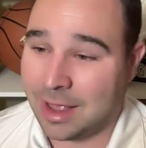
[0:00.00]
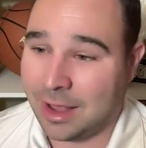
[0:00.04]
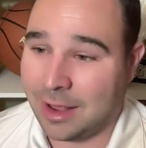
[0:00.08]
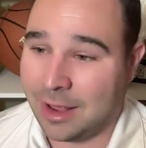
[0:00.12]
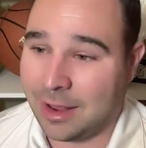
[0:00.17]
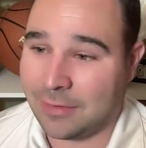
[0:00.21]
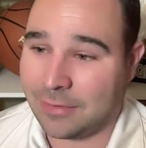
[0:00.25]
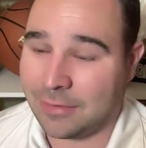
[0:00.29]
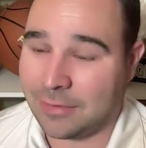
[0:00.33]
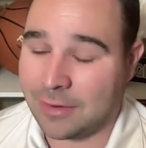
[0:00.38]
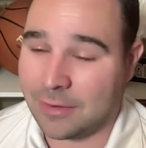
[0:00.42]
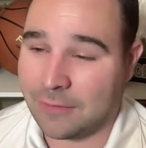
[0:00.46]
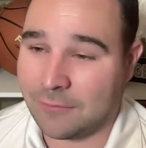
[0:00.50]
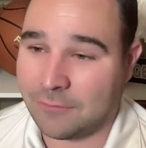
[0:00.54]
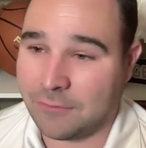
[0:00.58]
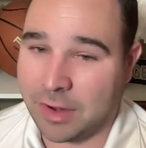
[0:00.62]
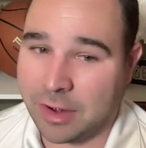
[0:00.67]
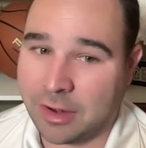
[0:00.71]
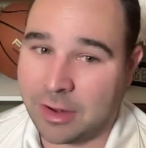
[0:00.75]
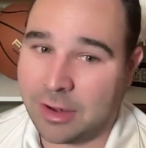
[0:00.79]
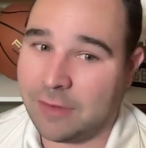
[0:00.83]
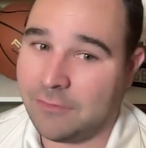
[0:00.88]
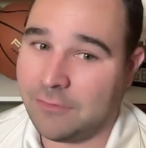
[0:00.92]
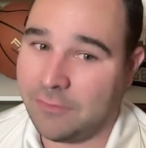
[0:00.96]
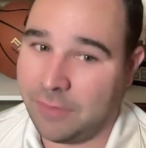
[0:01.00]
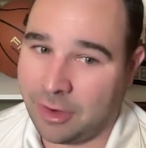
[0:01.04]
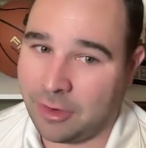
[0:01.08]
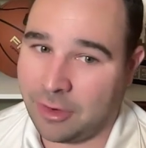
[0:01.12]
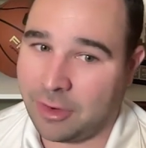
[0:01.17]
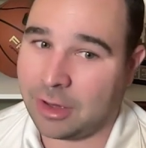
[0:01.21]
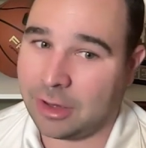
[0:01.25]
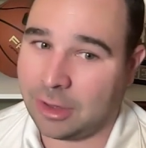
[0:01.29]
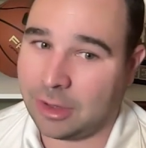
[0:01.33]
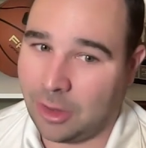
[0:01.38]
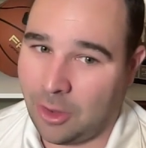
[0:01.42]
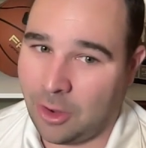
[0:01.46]
and their very,
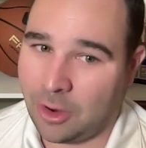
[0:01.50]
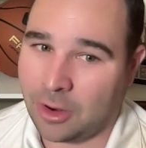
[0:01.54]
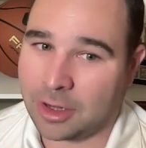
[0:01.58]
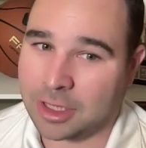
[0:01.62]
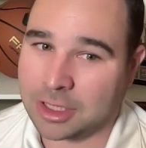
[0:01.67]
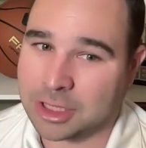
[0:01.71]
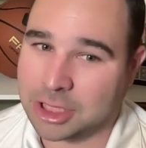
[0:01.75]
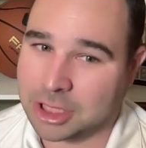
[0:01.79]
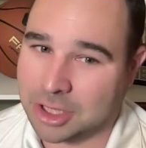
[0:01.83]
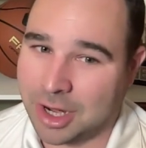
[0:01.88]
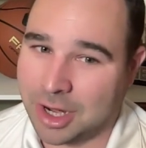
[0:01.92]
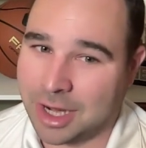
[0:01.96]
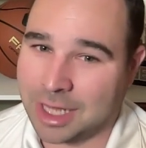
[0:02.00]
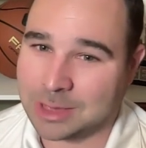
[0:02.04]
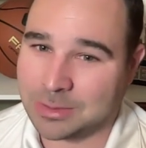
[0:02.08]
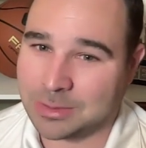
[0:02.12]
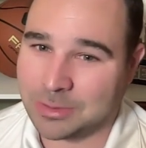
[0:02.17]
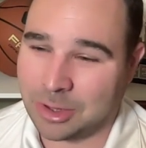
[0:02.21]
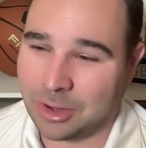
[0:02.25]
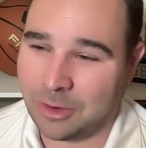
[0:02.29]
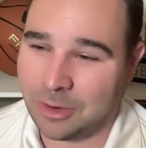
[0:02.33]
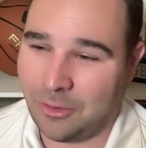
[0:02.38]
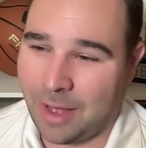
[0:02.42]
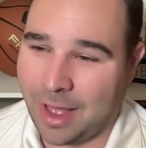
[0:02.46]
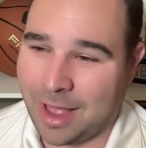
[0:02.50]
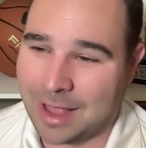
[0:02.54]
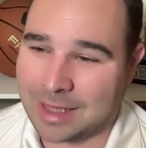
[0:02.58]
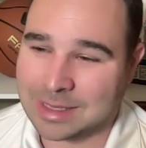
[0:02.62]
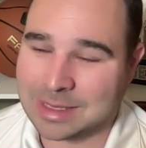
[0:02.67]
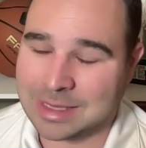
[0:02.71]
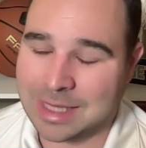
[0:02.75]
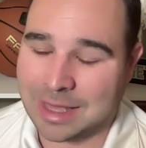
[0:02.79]
very large transfer class